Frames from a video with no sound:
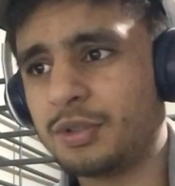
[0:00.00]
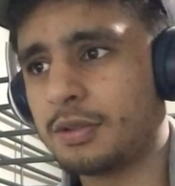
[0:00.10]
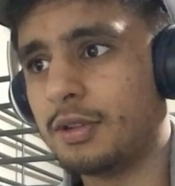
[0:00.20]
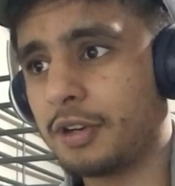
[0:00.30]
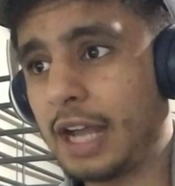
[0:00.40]

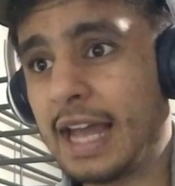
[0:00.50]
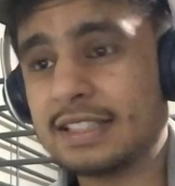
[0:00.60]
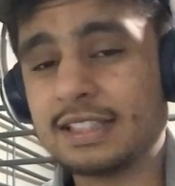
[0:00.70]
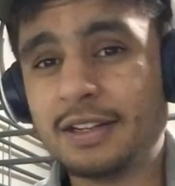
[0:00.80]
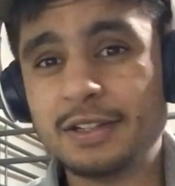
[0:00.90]
You guys have
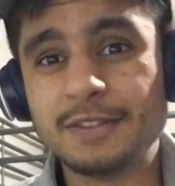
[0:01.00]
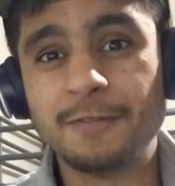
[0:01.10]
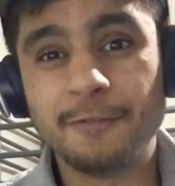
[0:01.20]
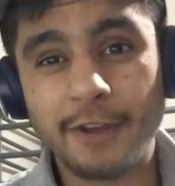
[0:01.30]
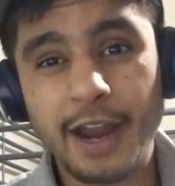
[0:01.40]
watched my
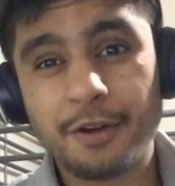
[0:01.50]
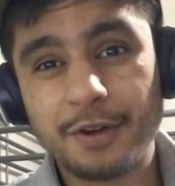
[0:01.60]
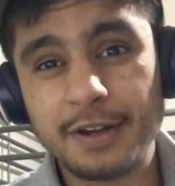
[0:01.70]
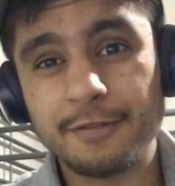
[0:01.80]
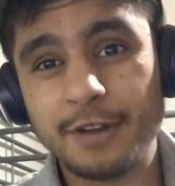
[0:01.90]

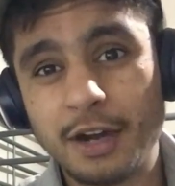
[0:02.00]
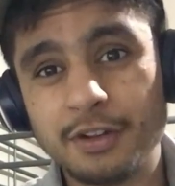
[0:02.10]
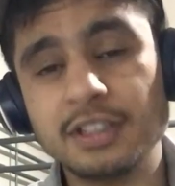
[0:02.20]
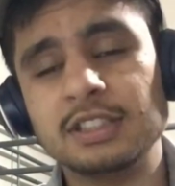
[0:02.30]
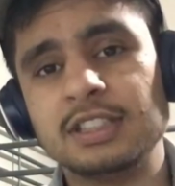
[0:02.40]
review of
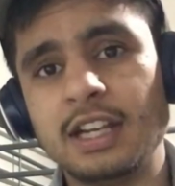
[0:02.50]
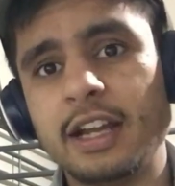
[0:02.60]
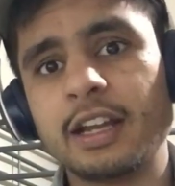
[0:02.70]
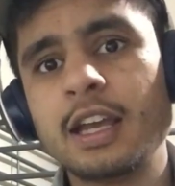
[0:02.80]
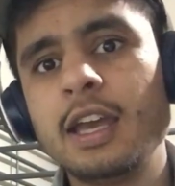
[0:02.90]
Dr.
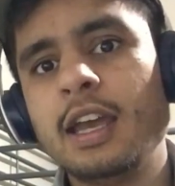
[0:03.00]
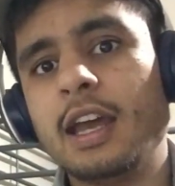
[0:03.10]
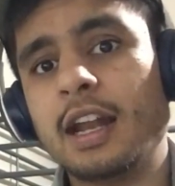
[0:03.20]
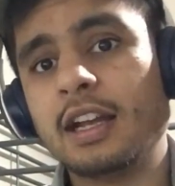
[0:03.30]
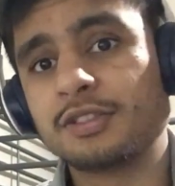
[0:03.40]
Stone.
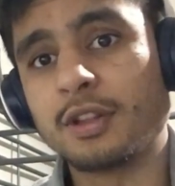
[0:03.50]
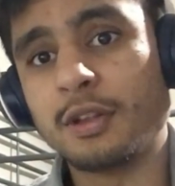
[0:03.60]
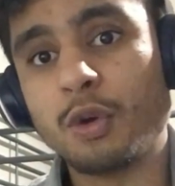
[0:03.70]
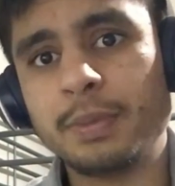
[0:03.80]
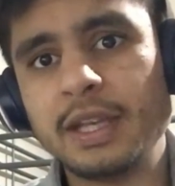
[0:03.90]
I've
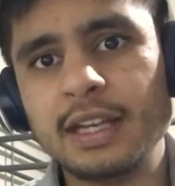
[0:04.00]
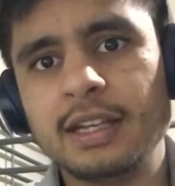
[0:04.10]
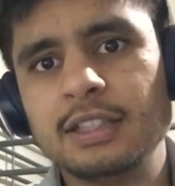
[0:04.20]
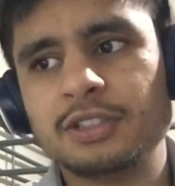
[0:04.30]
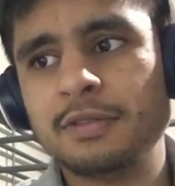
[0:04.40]
reviewed
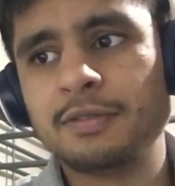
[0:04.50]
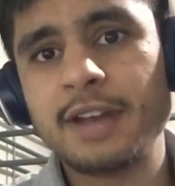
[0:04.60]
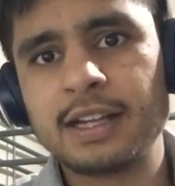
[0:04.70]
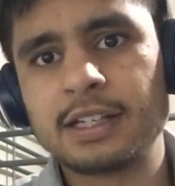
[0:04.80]
every single